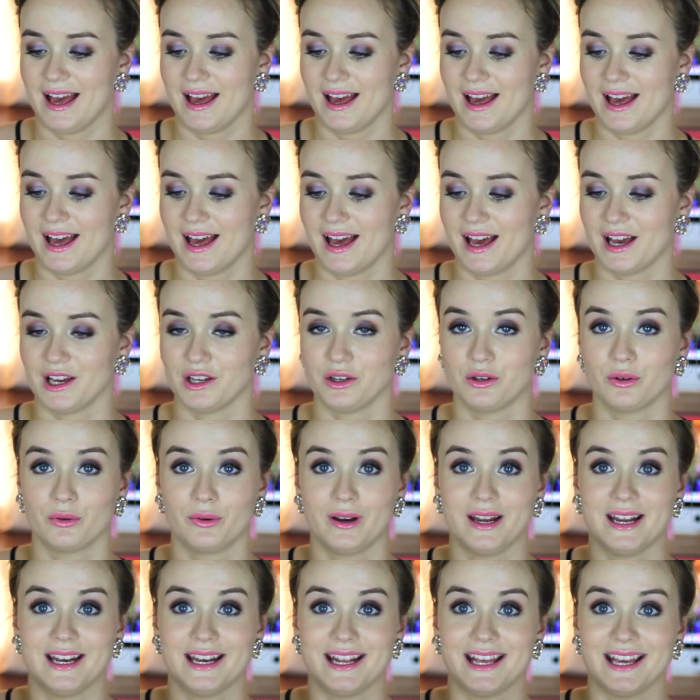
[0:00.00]
uh,
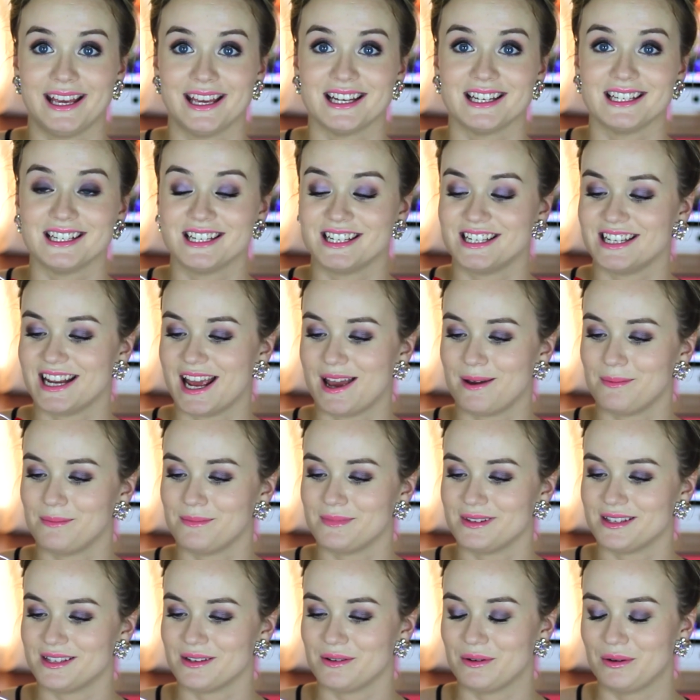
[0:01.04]
greeny
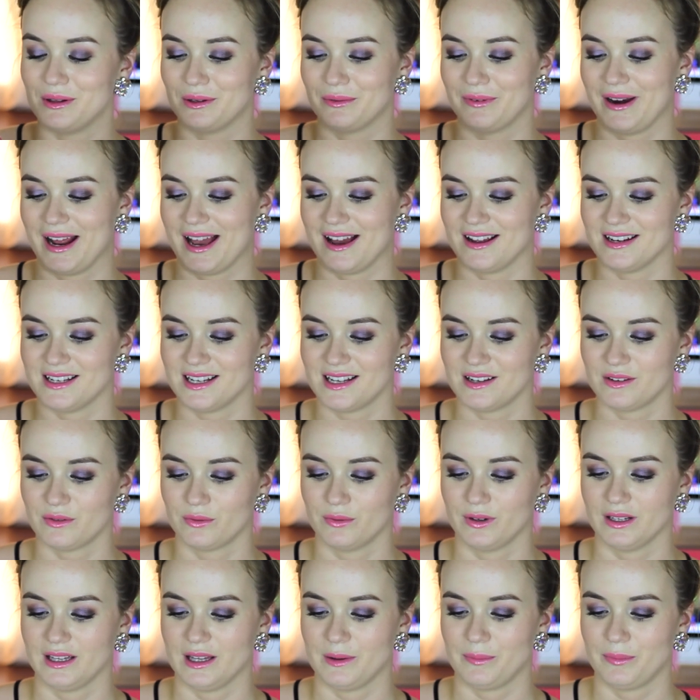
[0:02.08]
gems all around it.
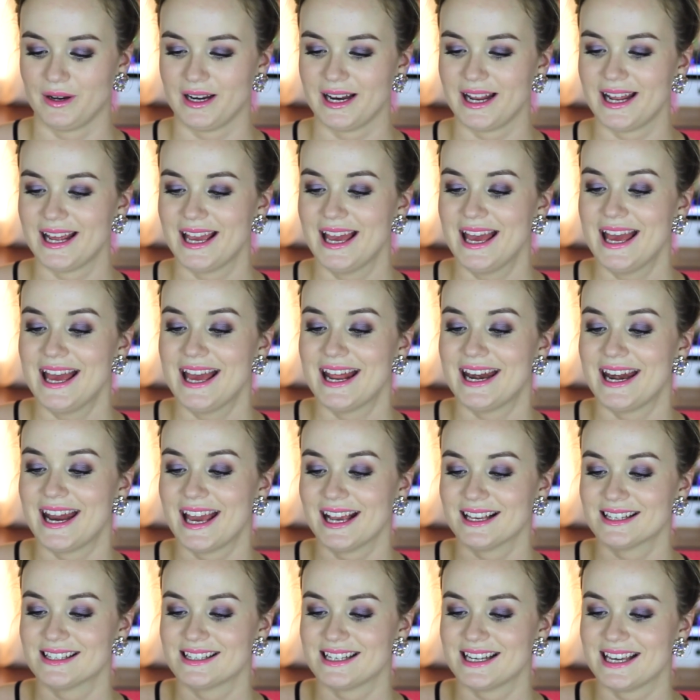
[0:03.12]
Really pretty.
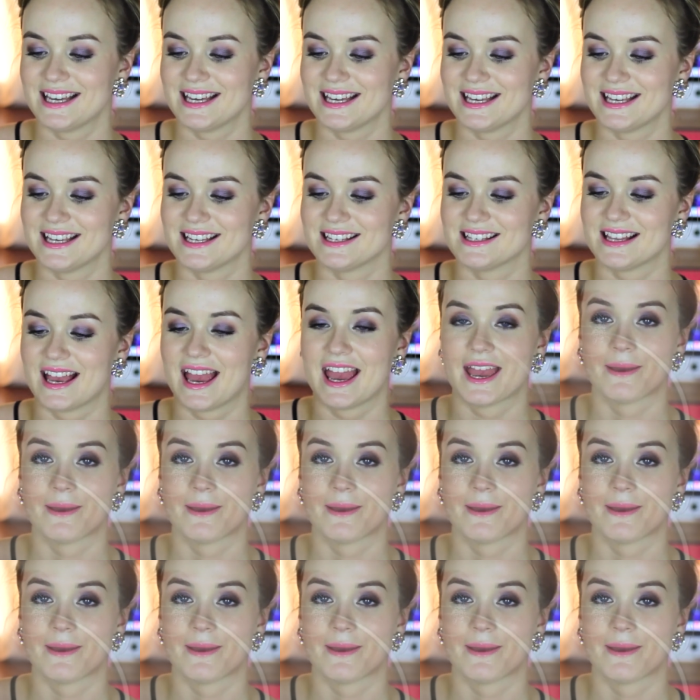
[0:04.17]
Next is